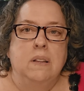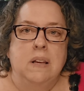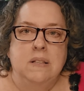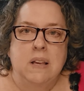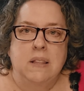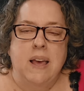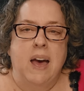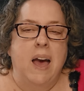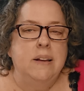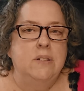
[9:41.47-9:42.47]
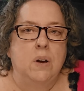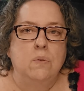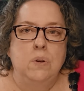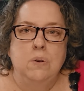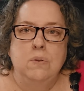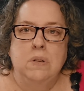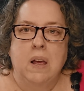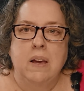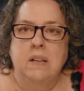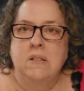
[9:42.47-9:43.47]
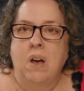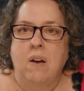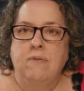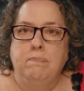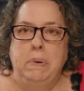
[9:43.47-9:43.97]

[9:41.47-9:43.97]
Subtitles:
things like that. I don't use like soft